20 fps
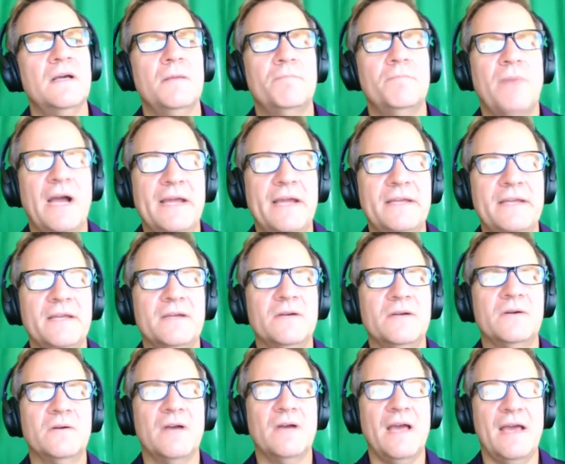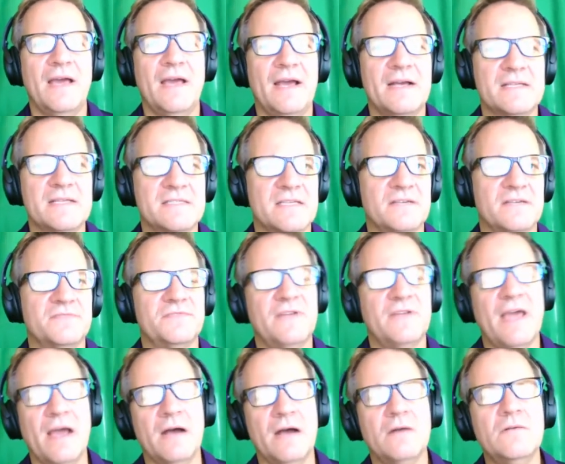Baidu, as of
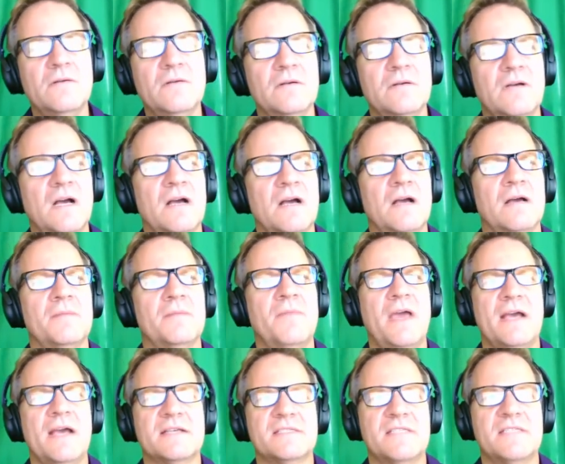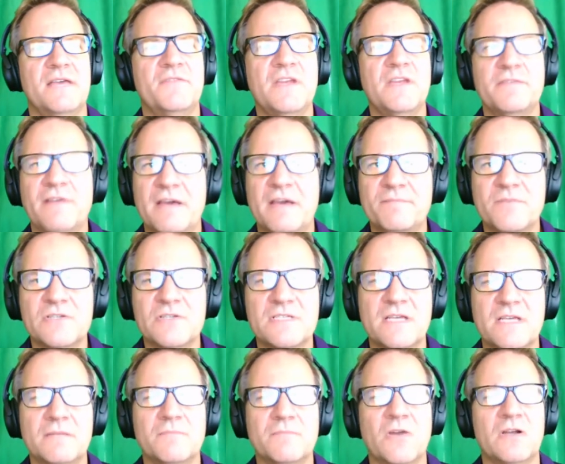now, has
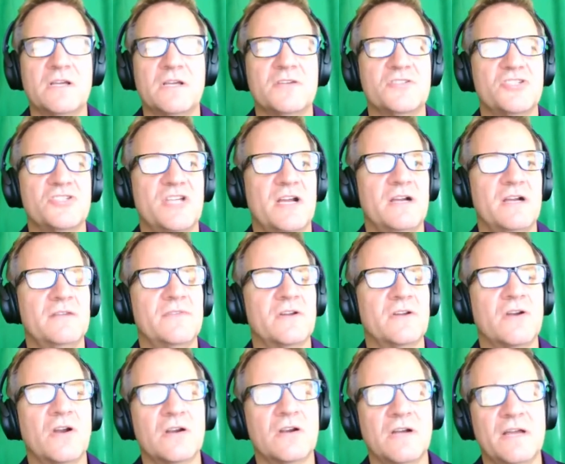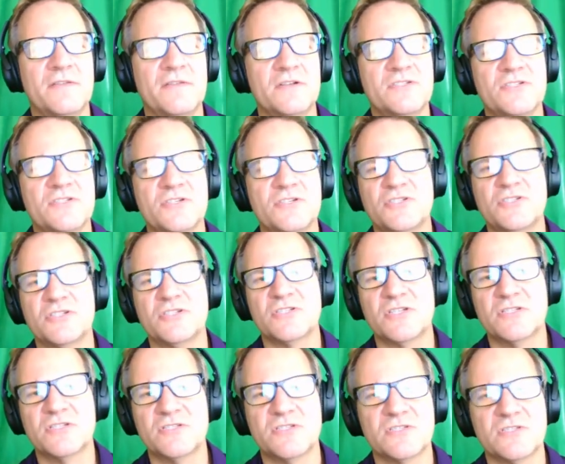75% market share. There are other search
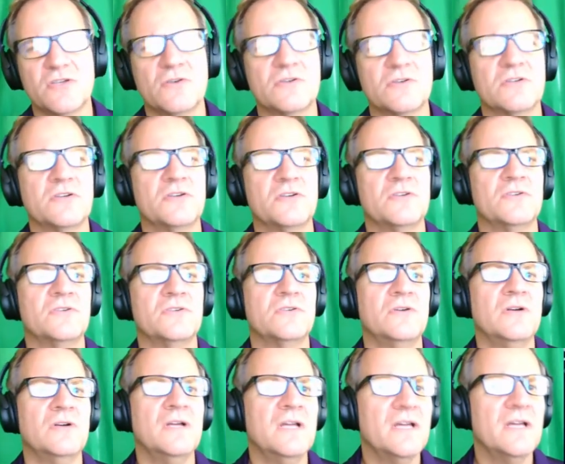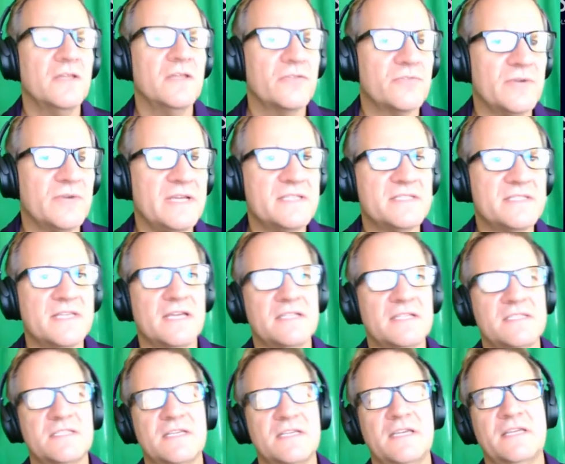engines, Sogou,
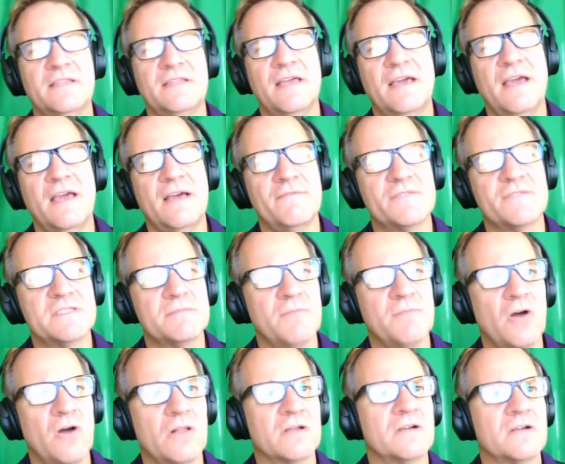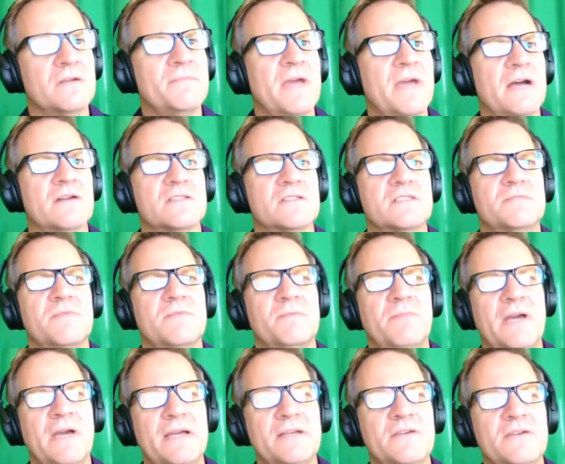360, that have smaller amounts, but
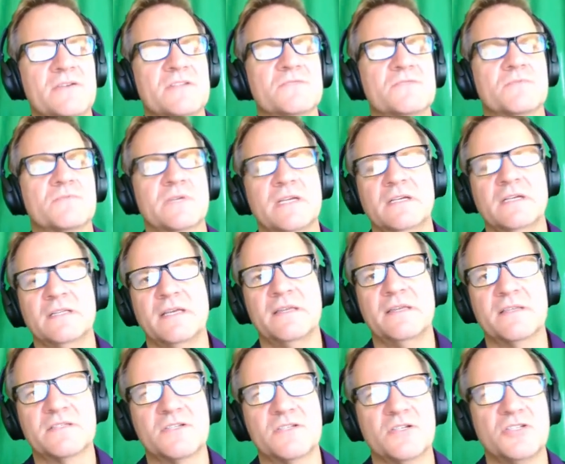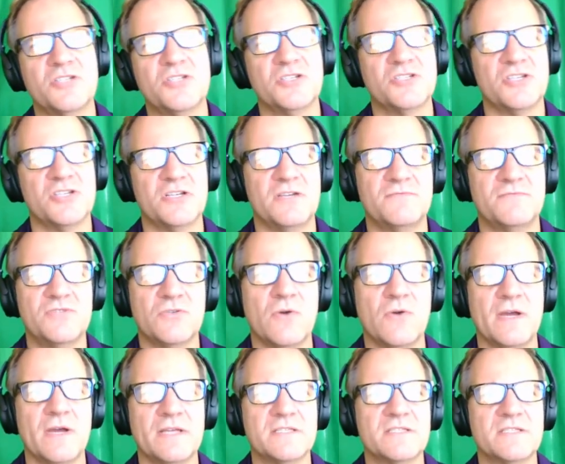Baidu is really the search engine of choice.